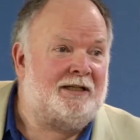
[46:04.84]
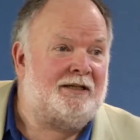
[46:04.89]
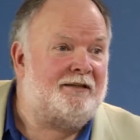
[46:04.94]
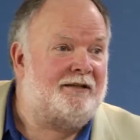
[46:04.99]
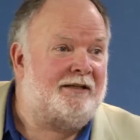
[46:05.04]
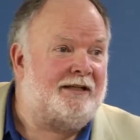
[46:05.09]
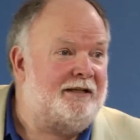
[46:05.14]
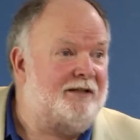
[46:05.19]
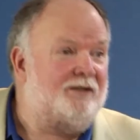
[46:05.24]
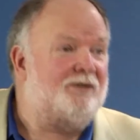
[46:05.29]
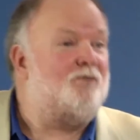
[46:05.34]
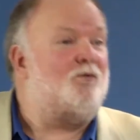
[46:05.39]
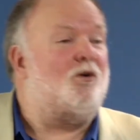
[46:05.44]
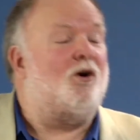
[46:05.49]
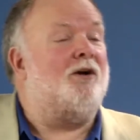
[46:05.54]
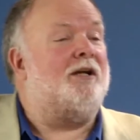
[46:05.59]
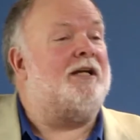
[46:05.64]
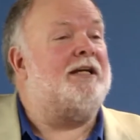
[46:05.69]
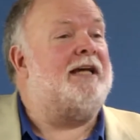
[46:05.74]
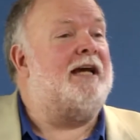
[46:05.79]
either here and
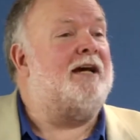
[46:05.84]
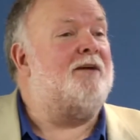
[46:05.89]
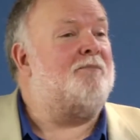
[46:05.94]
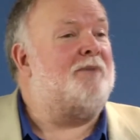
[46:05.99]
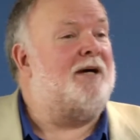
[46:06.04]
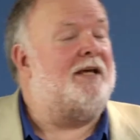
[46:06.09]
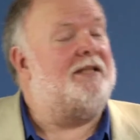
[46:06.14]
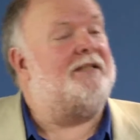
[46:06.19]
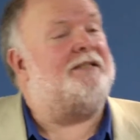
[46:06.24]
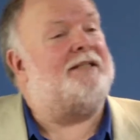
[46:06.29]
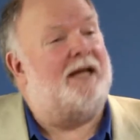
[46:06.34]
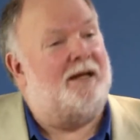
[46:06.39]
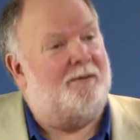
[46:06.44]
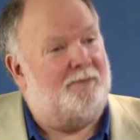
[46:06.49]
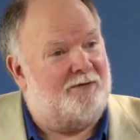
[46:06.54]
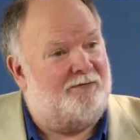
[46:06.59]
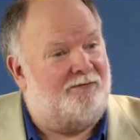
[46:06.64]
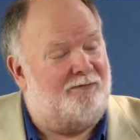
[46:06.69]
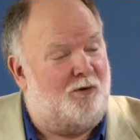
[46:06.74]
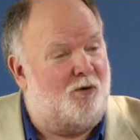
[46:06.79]
walking out. And by the time
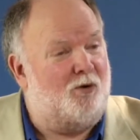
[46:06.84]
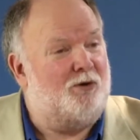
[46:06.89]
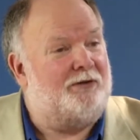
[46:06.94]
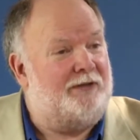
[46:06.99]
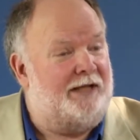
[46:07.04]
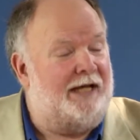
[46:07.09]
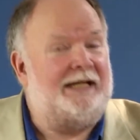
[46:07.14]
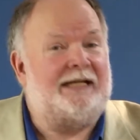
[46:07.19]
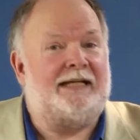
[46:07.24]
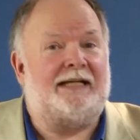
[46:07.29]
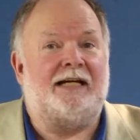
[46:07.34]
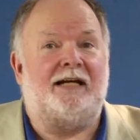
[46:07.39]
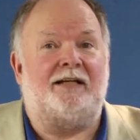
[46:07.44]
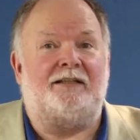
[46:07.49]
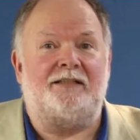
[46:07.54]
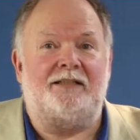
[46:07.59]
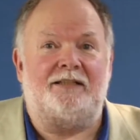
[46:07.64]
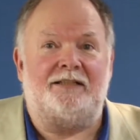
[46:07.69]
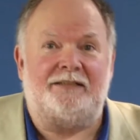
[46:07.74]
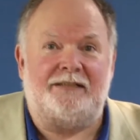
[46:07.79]
the fourth lady got
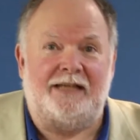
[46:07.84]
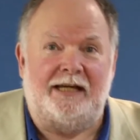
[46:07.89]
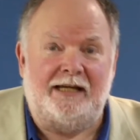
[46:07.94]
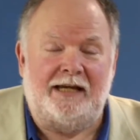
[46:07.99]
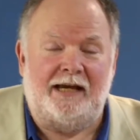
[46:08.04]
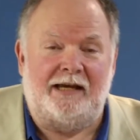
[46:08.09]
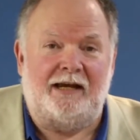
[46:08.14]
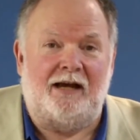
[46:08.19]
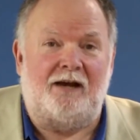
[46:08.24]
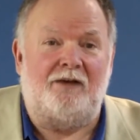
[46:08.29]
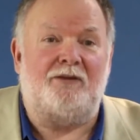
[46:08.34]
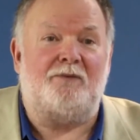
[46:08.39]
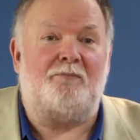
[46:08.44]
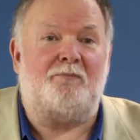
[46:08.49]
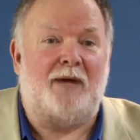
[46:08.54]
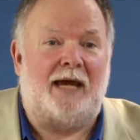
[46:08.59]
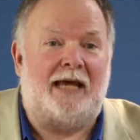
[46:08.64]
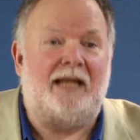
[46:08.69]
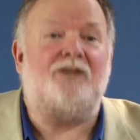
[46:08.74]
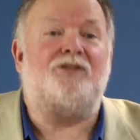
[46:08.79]
to the checkout aisle, the
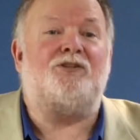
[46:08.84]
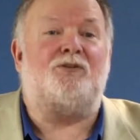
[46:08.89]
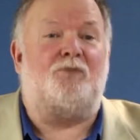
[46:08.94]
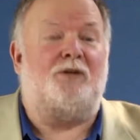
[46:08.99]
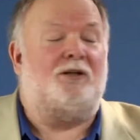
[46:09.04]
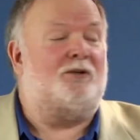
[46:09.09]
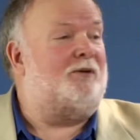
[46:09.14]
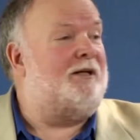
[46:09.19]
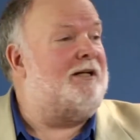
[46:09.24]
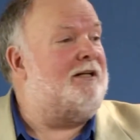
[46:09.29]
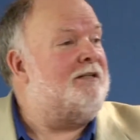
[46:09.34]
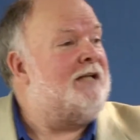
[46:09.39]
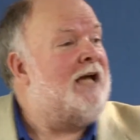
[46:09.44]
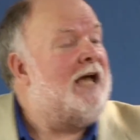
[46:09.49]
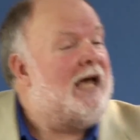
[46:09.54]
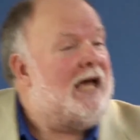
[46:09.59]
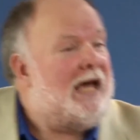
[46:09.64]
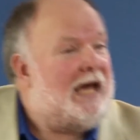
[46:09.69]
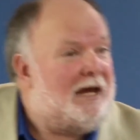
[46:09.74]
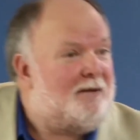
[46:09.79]
manager went around
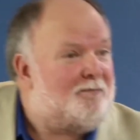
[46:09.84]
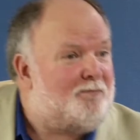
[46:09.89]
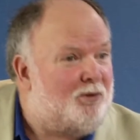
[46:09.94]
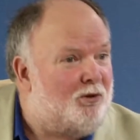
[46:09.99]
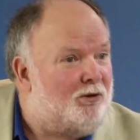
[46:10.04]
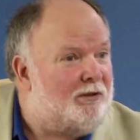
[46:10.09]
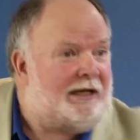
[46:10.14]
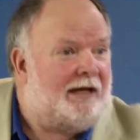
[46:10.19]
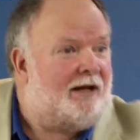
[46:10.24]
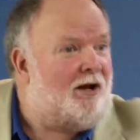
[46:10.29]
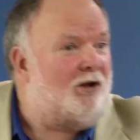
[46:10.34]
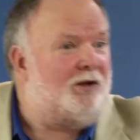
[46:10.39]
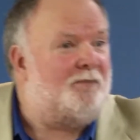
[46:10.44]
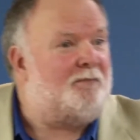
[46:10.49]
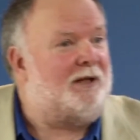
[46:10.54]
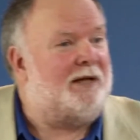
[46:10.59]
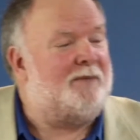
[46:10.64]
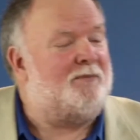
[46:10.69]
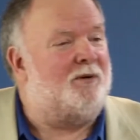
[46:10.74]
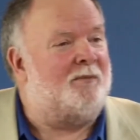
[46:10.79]
and pulled out all the
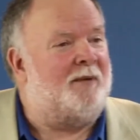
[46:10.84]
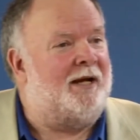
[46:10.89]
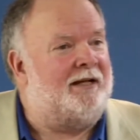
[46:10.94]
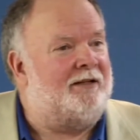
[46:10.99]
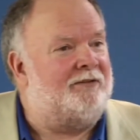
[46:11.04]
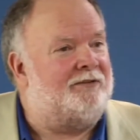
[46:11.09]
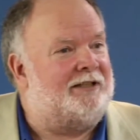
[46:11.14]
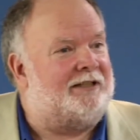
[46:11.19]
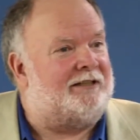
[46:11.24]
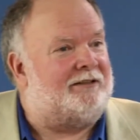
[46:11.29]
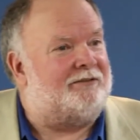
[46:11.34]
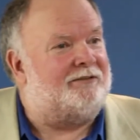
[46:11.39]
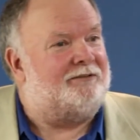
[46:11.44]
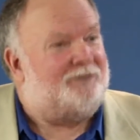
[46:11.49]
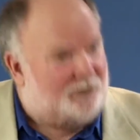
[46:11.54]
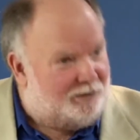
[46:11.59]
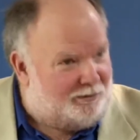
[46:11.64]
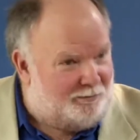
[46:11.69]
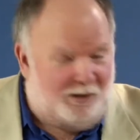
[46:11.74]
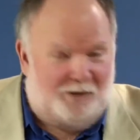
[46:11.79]
Playboy magazines,
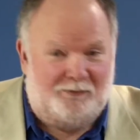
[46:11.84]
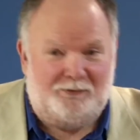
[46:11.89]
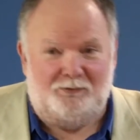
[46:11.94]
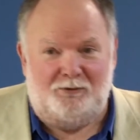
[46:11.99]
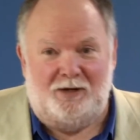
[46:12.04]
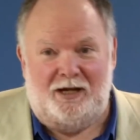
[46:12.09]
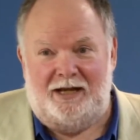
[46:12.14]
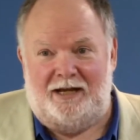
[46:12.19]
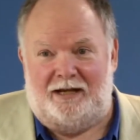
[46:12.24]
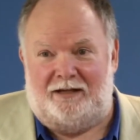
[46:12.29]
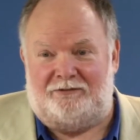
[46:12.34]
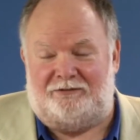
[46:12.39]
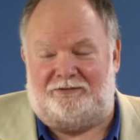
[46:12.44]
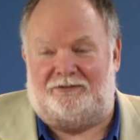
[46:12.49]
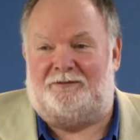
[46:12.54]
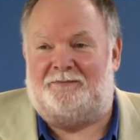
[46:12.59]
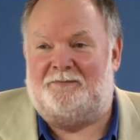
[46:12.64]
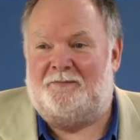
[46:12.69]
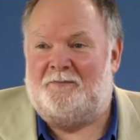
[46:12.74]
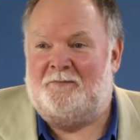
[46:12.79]
took them off the racks.
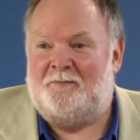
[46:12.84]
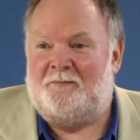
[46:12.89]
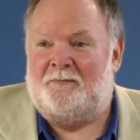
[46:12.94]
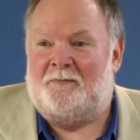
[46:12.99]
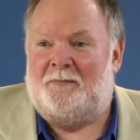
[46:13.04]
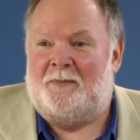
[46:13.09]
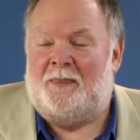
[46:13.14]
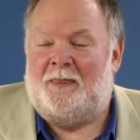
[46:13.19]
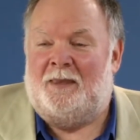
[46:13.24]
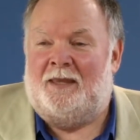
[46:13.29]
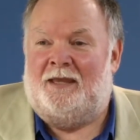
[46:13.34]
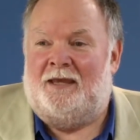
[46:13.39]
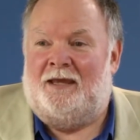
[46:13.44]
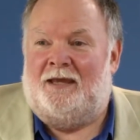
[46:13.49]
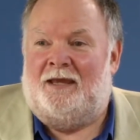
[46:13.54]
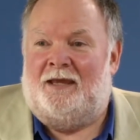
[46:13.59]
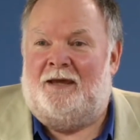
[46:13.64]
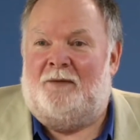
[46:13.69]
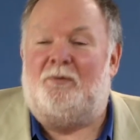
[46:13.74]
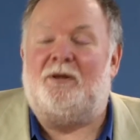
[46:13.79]

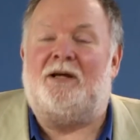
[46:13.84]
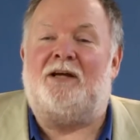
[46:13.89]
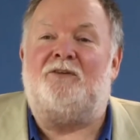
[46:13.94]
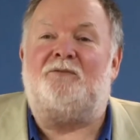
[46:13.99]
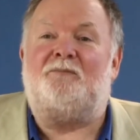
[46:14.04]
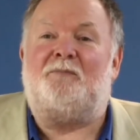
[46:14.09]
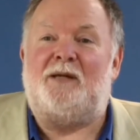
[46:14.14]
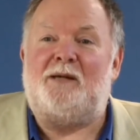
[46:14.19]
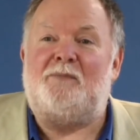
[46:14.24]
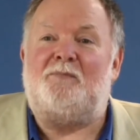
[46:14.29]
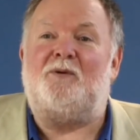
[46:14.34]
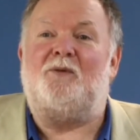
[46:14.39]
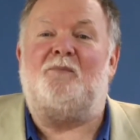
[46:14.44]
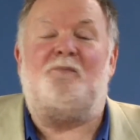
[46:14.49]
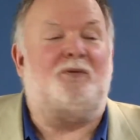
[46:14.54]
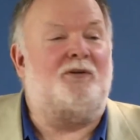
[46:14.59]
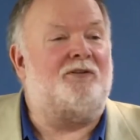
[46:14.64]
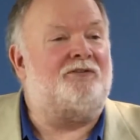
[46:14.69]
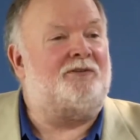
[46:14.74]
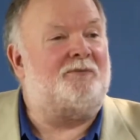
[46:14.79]
Because people
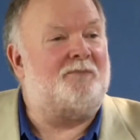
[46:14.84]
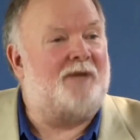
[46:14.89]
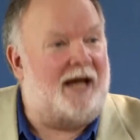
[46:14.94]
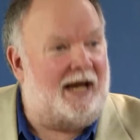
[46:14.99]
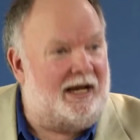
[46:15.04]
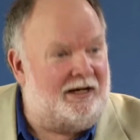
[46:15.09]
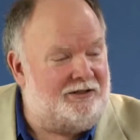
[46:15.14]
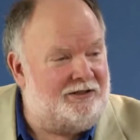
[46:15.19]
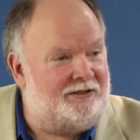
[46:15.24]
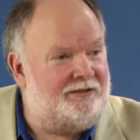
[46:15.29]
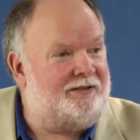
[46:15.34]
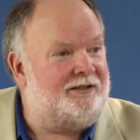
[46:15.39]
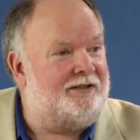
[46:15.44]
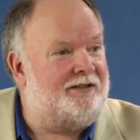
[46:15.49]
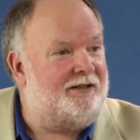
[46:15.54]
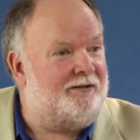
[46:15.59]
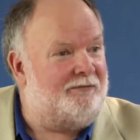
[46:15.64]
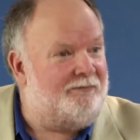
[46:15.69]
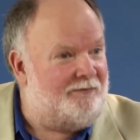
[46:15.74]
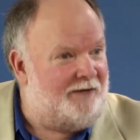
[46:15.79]
put some action to
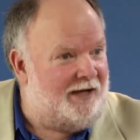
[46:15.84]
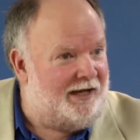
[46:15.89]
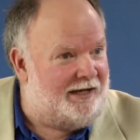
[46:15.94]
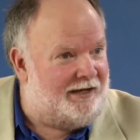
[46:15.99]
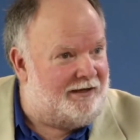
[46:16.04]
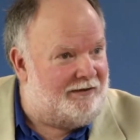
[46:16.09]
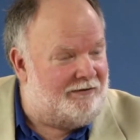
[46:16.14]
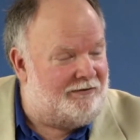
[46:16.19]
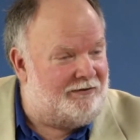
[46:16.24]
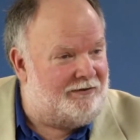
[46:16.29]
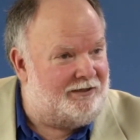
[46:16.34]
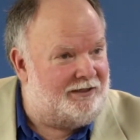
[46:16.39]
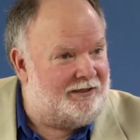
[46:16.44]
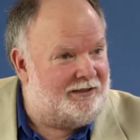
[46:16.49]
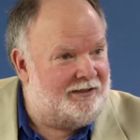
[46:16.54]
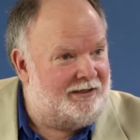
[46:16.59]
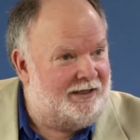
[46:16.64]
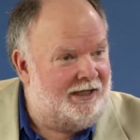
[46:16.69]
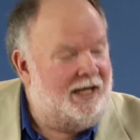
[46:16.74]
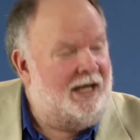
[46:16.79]
their faith.
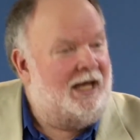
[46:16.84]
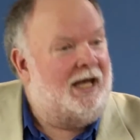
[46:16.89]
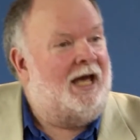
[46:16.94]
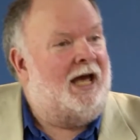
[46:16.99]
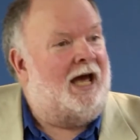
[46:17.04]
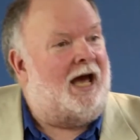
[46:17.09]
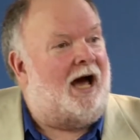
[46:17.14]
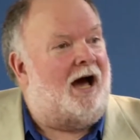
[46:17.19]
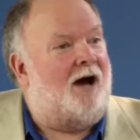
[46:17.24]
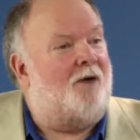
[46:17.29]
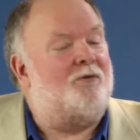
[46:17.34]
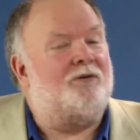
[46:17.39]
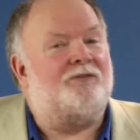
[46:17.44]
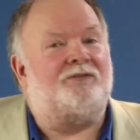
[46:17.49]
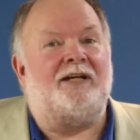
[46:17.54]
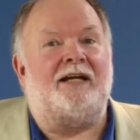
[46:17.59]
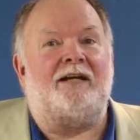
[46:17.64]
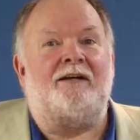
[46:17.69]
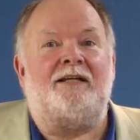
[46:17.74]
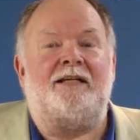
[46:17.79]
I was
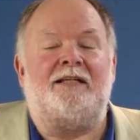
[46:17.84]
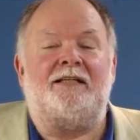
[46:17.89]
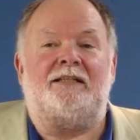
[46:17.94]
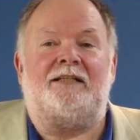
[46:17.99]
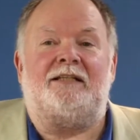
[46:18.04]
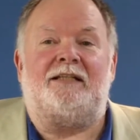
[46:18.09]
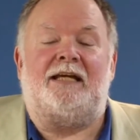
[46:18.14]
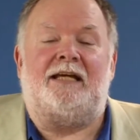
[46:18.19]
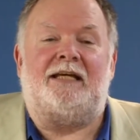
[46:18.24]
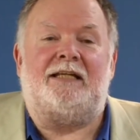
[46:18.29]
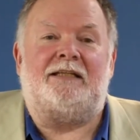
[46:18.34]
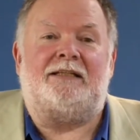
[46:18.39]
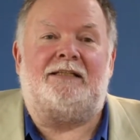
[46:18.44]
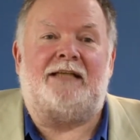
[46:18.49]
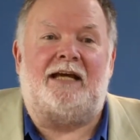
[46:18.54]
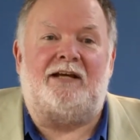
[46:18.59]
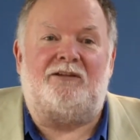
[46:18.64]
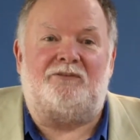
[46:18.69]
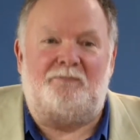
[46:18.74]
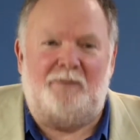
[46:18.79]
down in, in
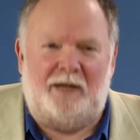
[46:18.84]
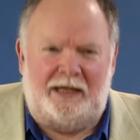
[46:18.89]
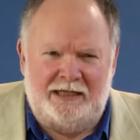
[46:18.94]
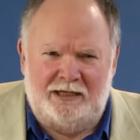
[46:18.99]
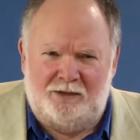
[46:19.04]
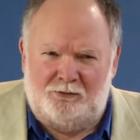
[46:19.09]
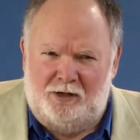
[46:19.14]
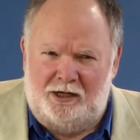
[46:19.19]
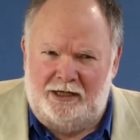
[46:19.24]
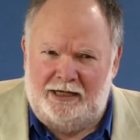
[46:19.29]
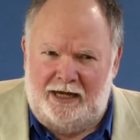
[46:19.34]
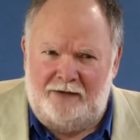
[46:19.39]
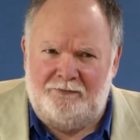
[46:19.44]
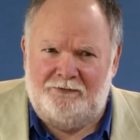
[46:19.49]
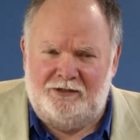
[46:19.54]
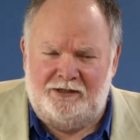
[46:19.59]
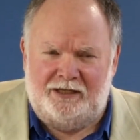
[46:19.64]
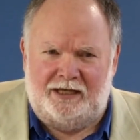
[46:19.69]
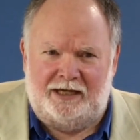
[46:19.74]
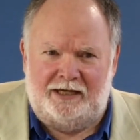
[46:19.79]
Tasmania right
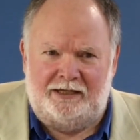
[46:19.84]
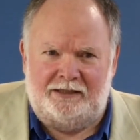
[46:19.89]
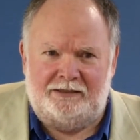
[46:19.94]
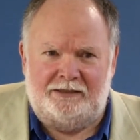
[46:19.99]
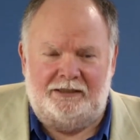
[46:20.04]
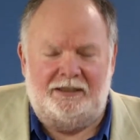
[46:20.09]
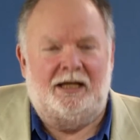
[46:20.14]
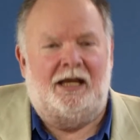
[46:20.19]
after that,